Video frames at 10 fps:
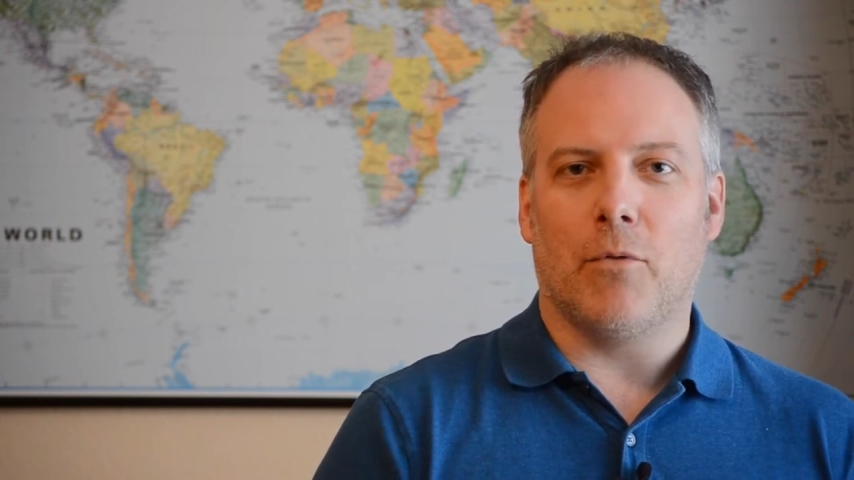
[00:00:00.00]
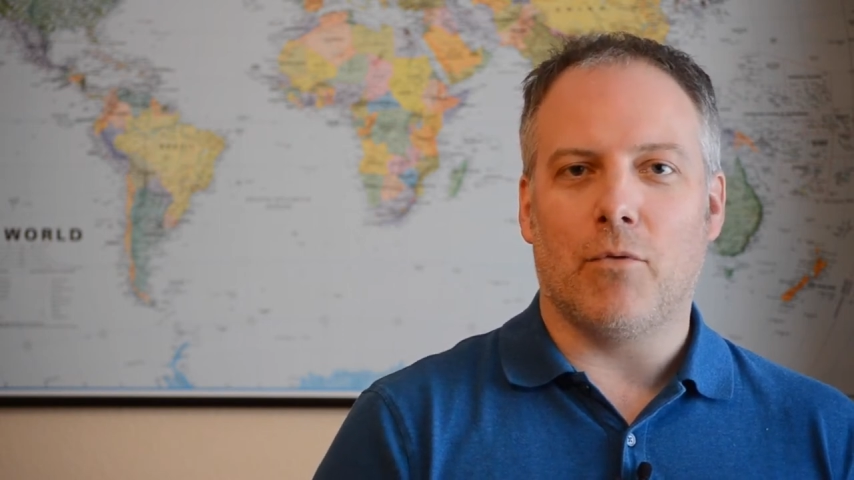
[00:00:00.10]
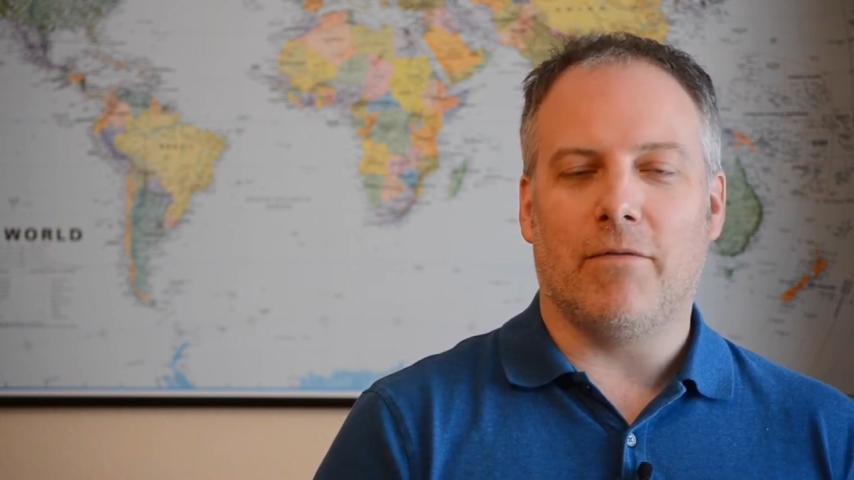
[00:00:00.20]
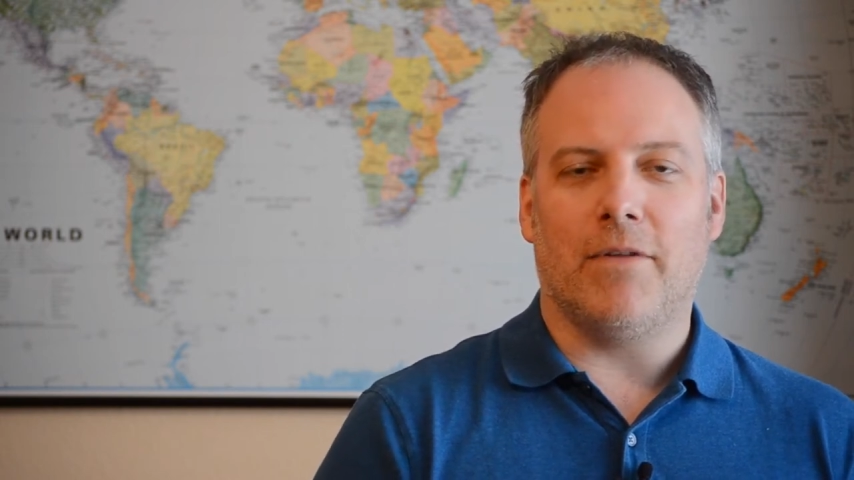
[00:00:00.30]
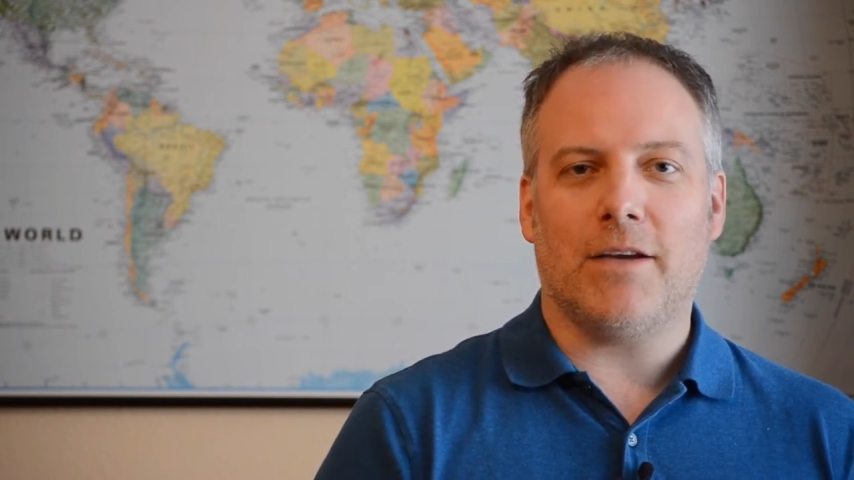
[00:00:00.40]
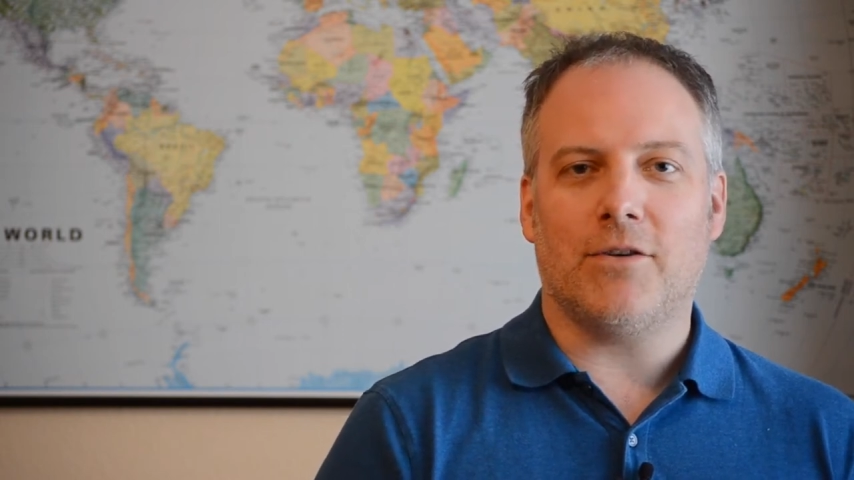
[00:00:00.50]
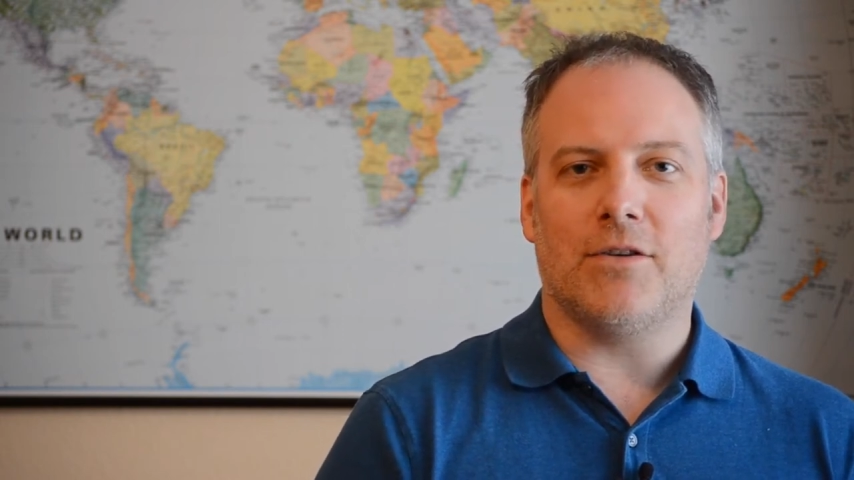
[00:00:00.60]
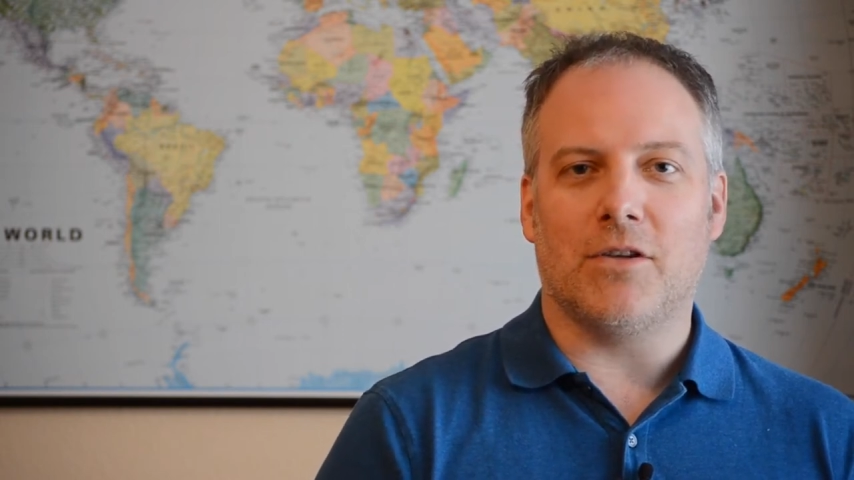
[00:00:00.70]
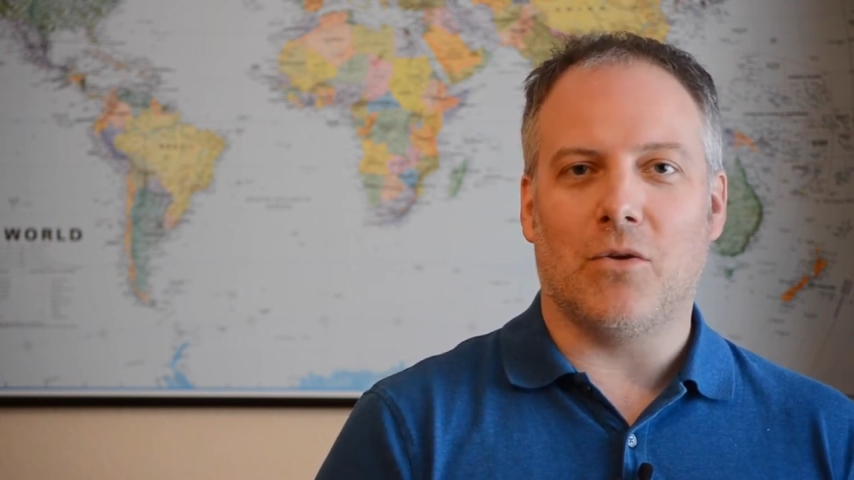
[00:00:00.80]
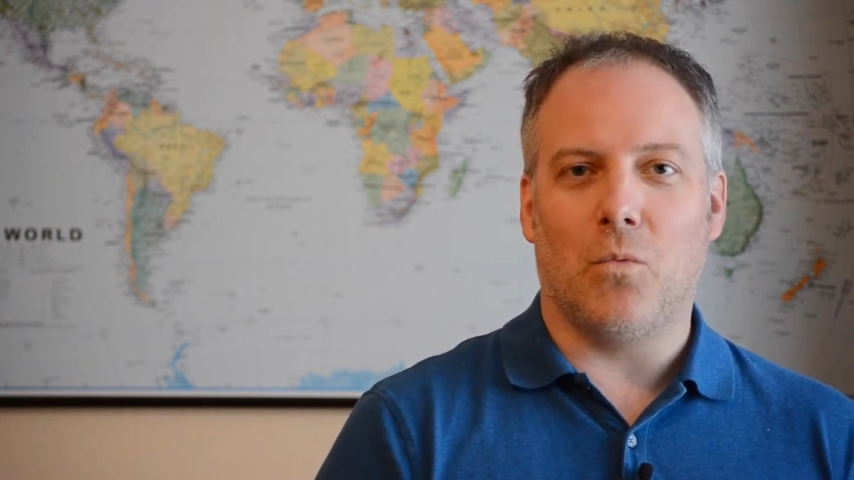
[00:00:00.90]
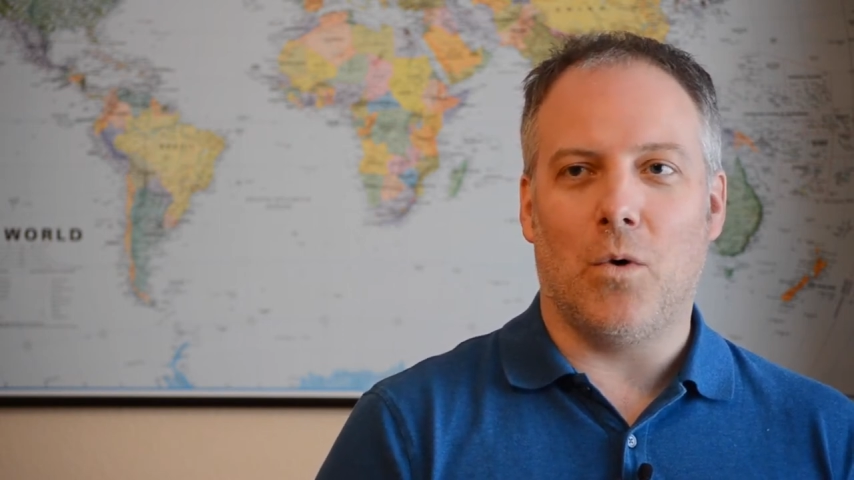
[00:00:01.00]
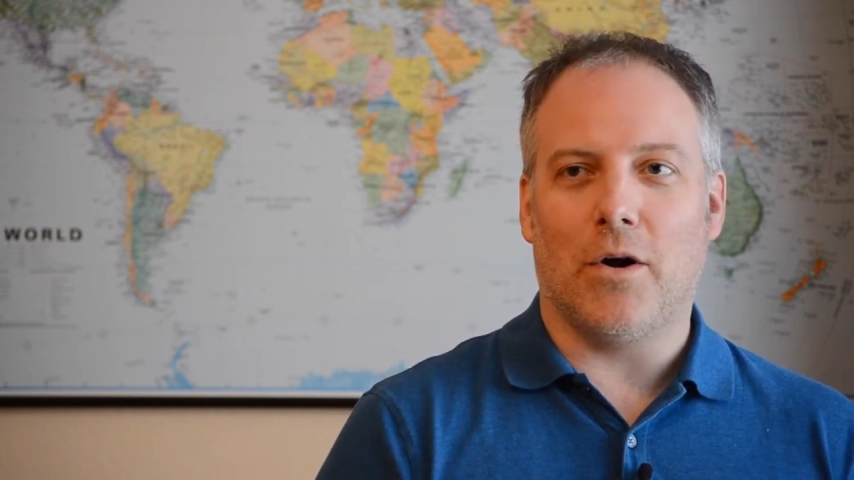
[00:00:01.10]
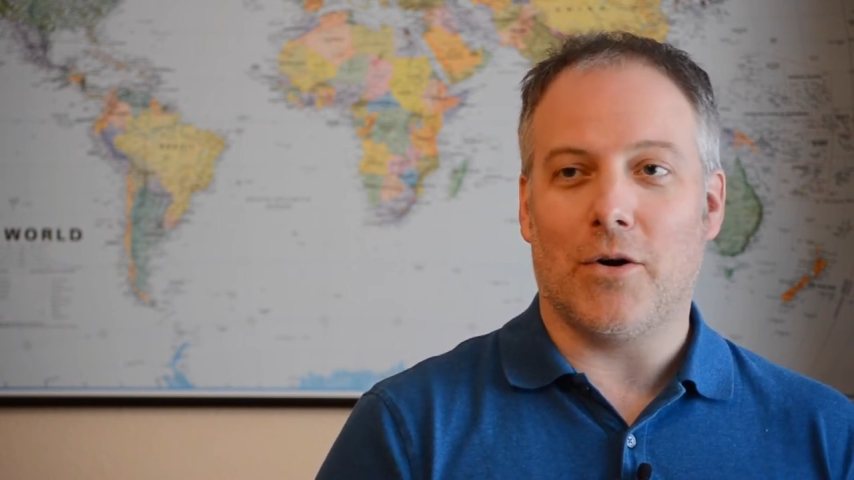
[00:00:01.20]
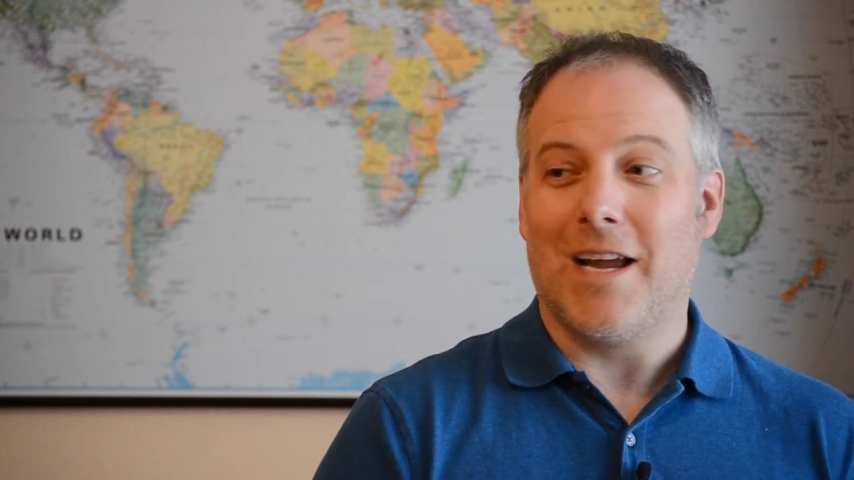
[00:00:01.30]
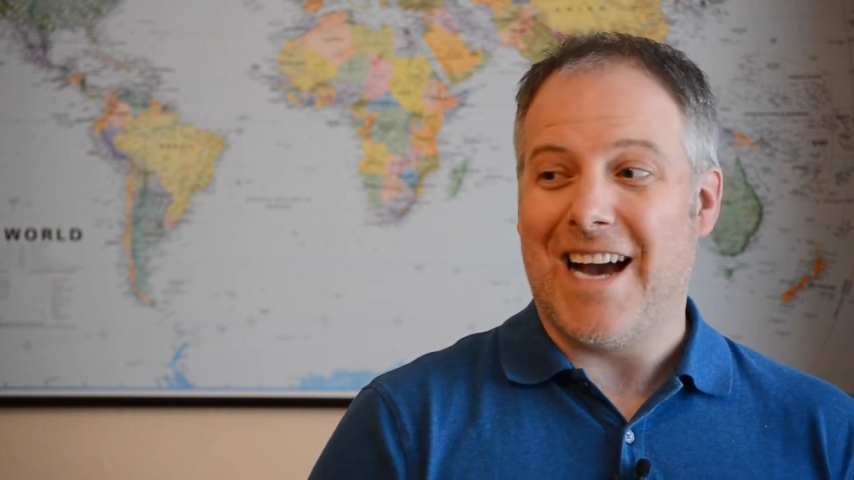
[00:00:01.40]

reflections in the water.